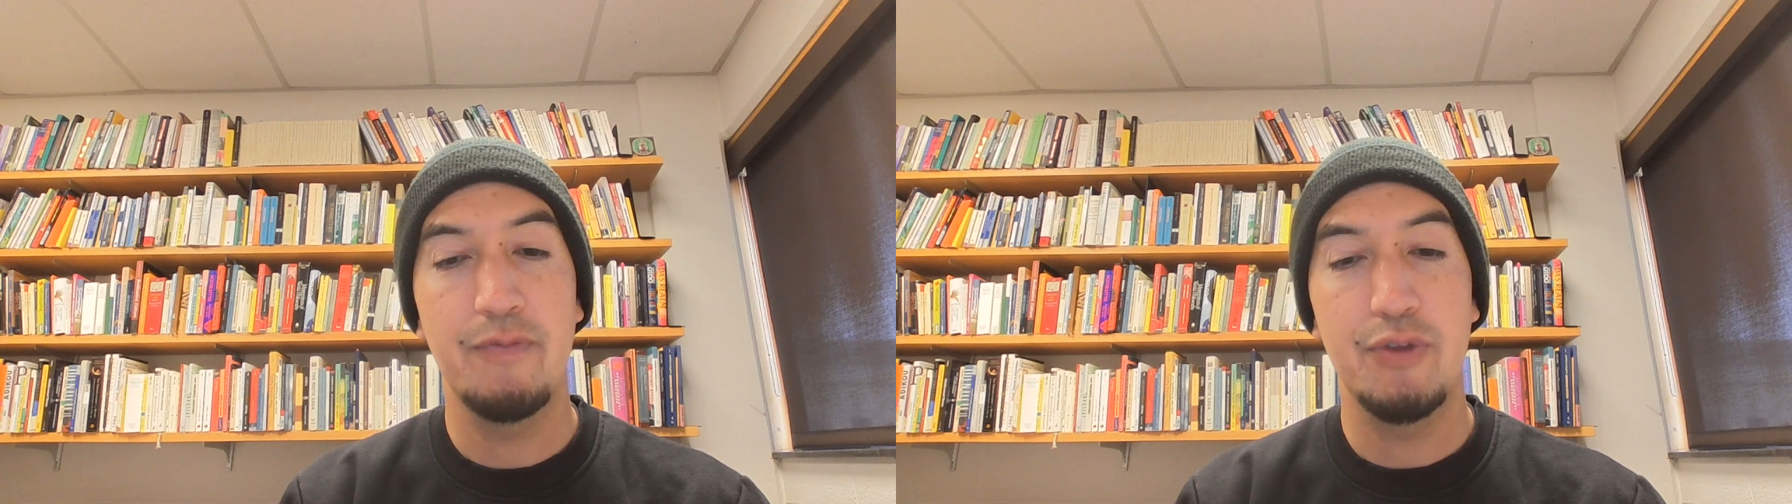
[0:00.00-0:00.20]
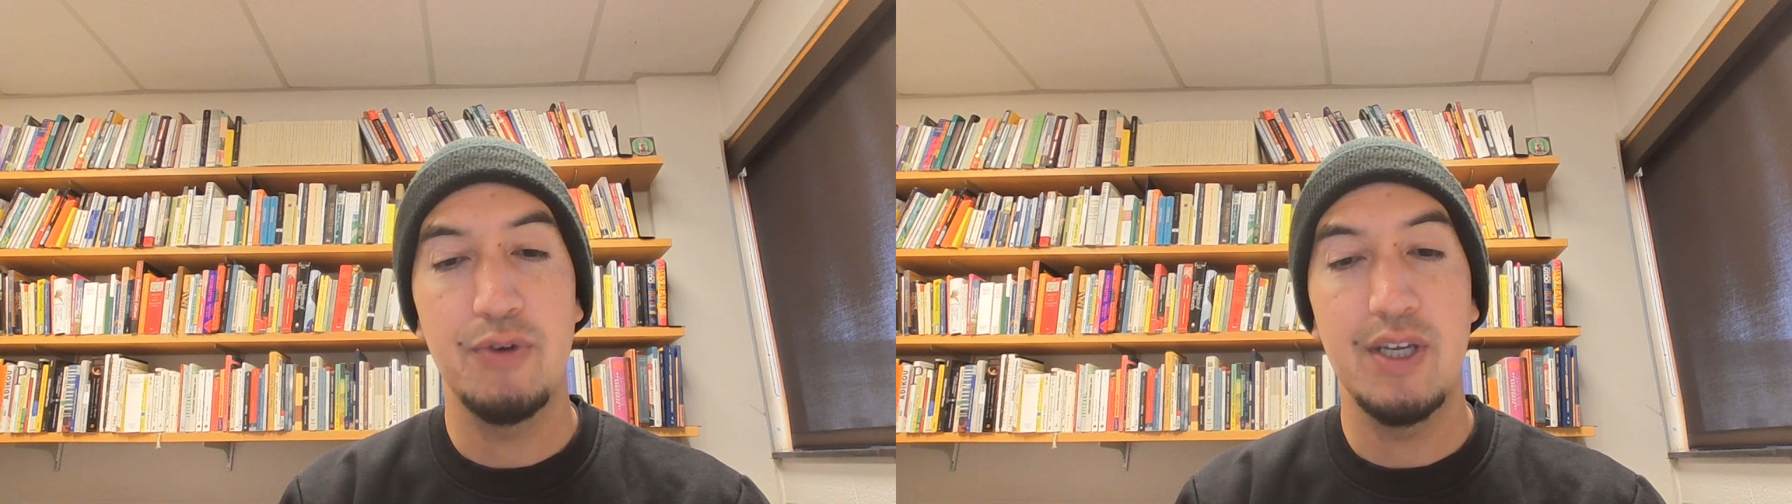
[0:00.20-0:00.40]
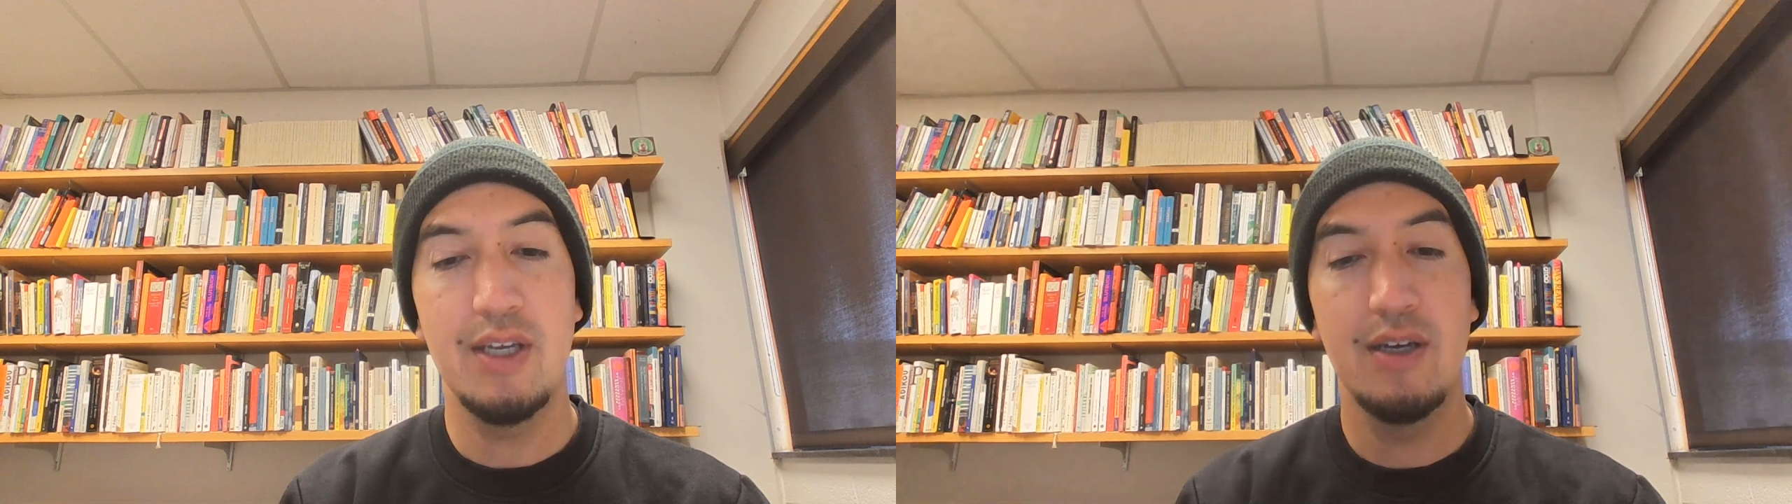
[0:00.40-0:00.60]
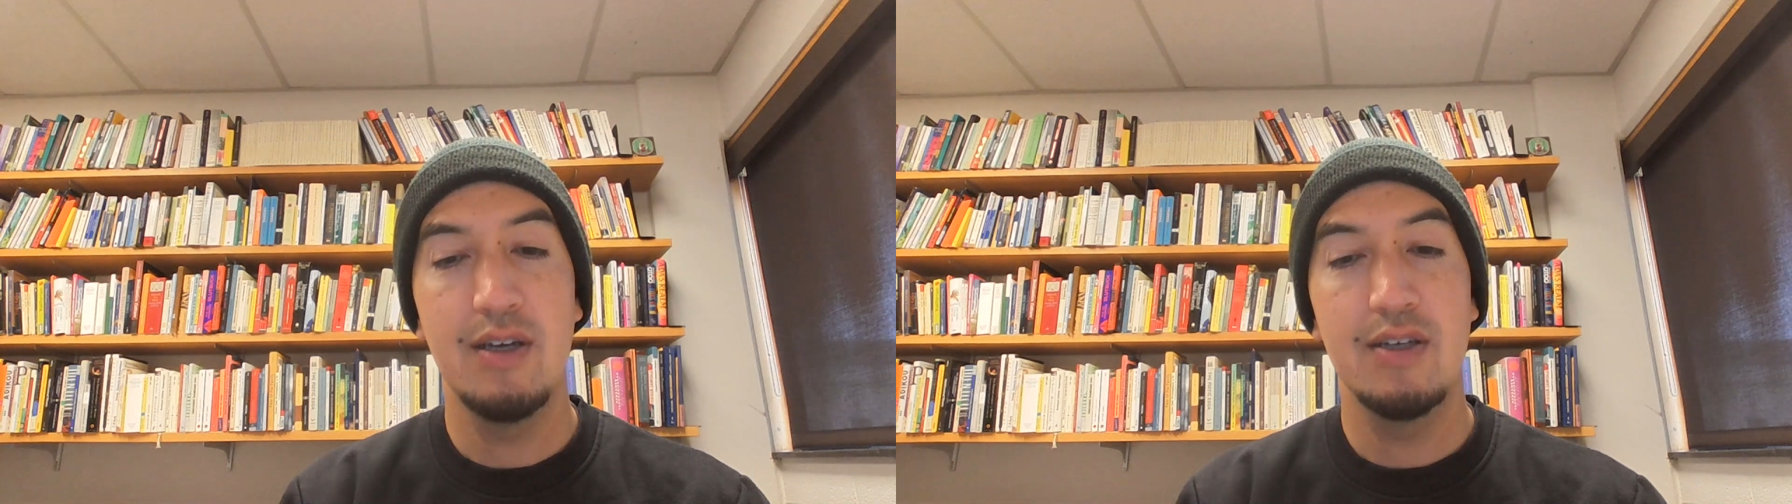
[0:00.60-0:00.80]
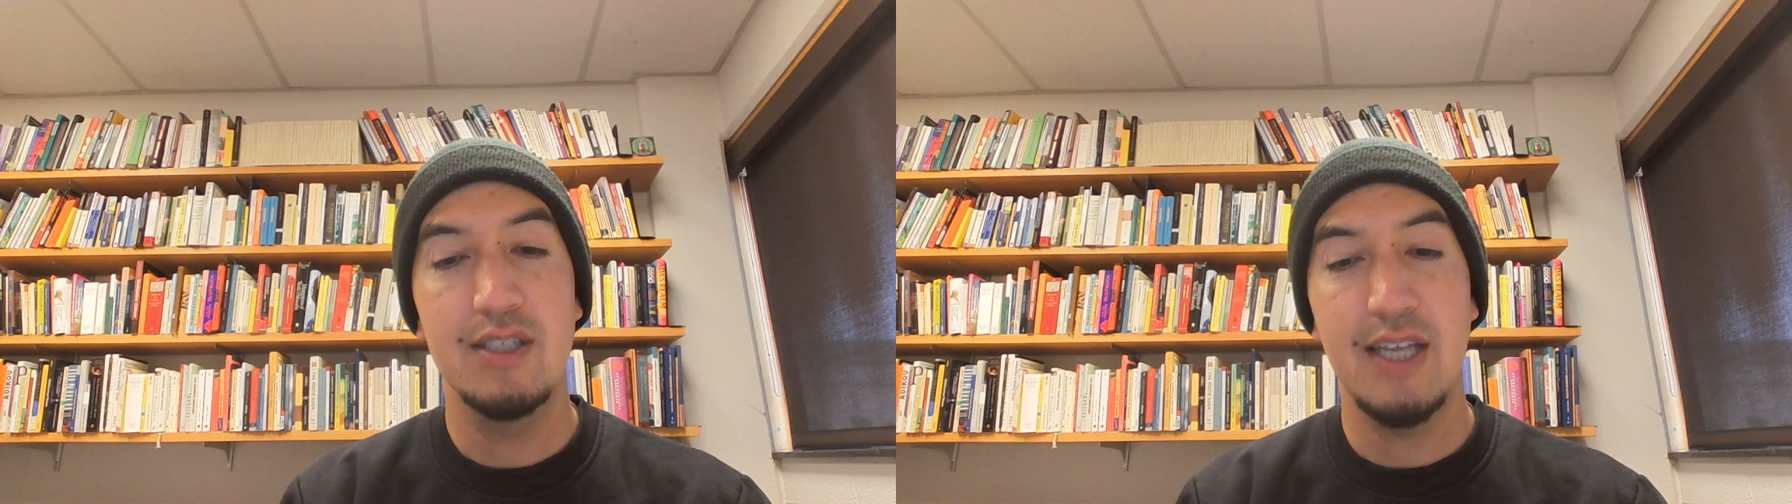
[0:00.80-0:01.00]
three
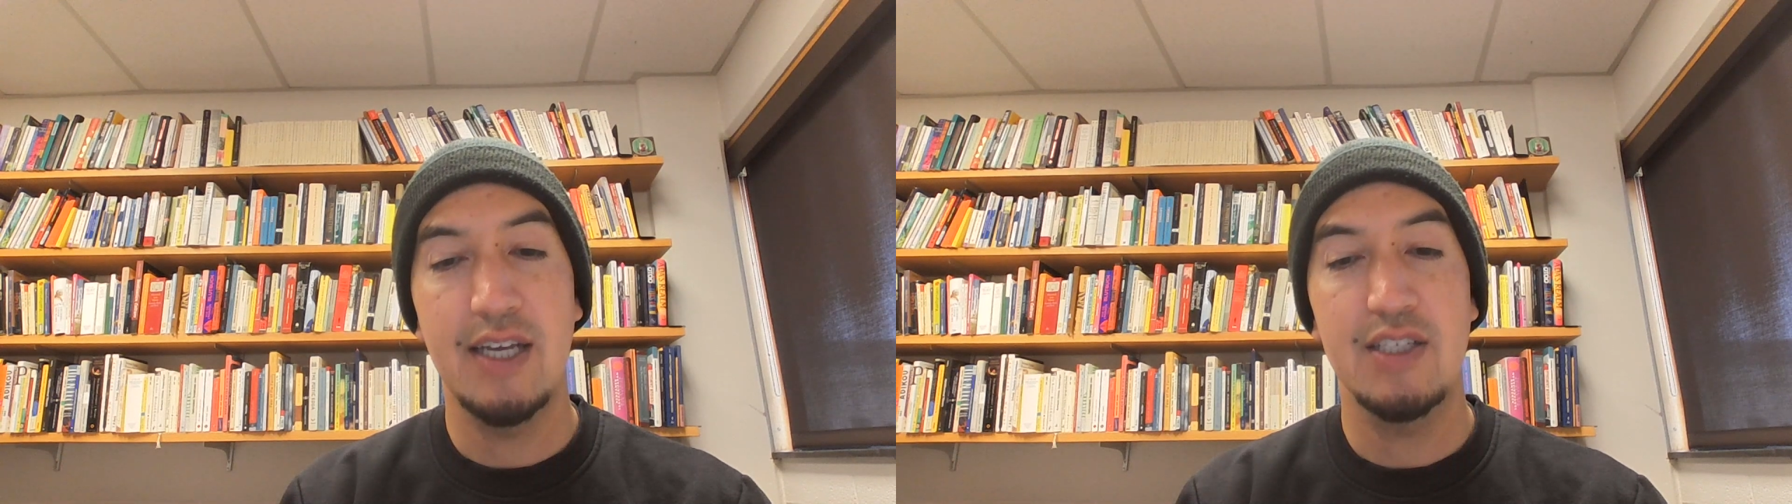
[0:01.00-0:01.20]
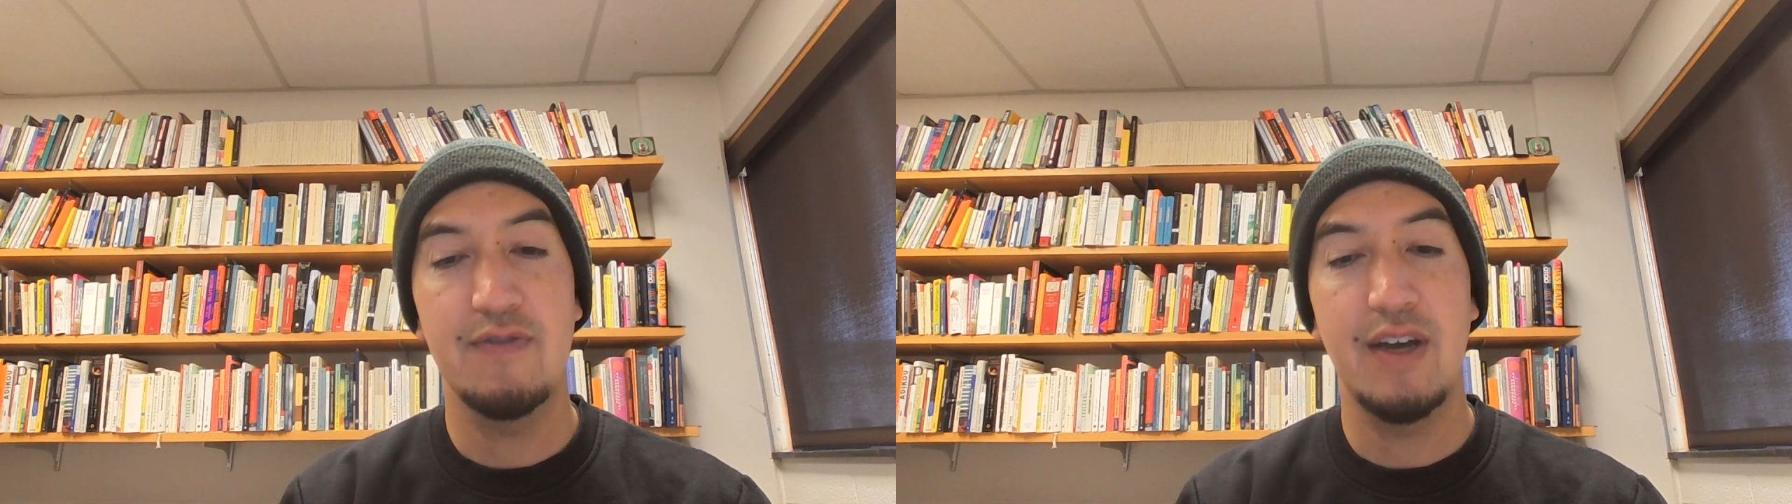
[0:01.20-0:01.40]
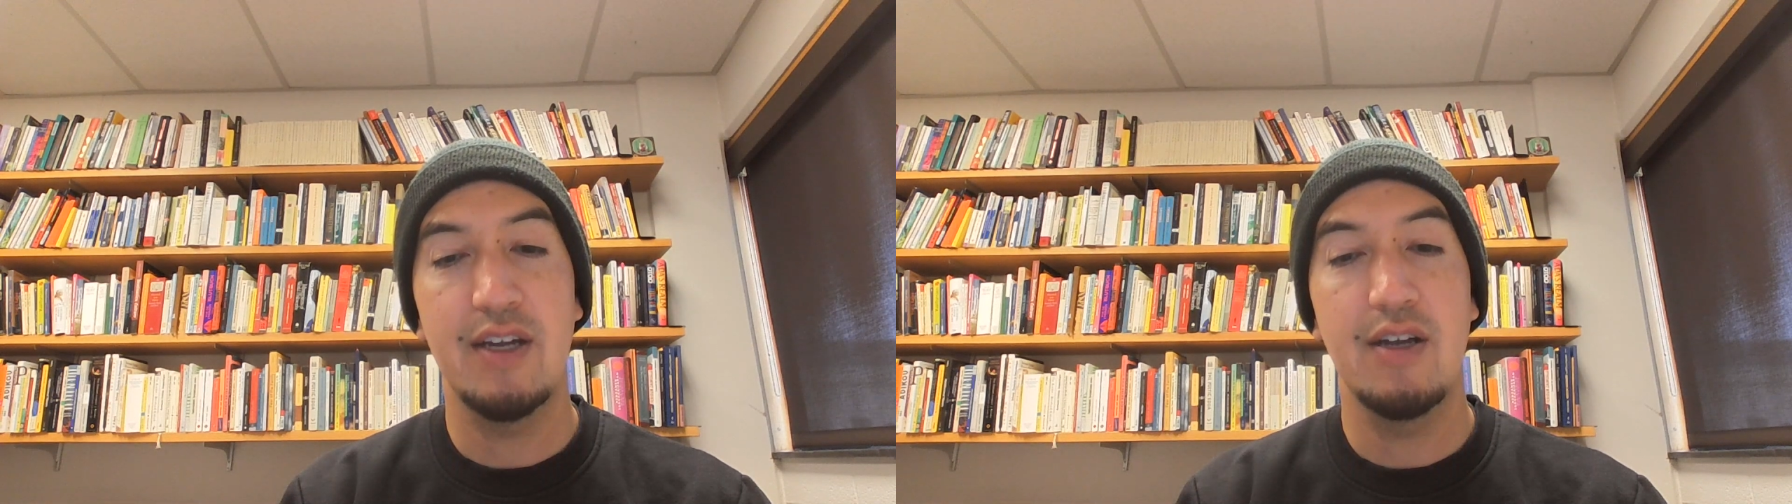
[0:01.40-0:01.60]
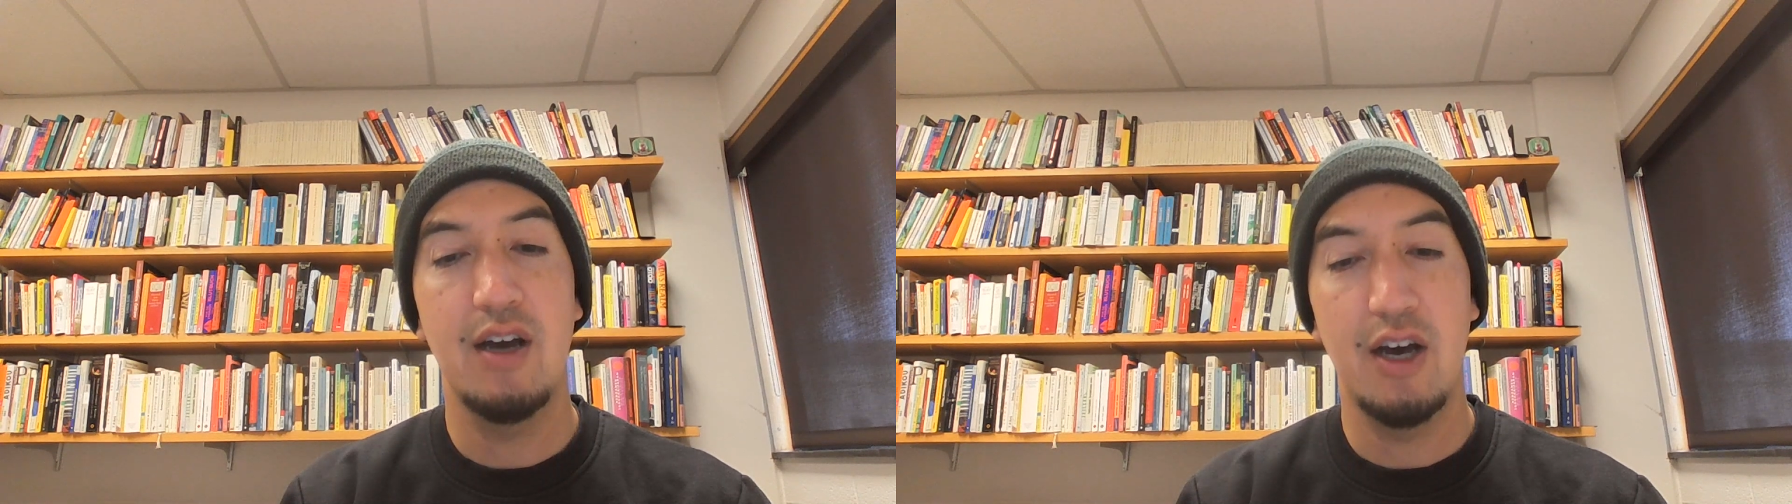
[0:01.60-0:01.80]
satisfied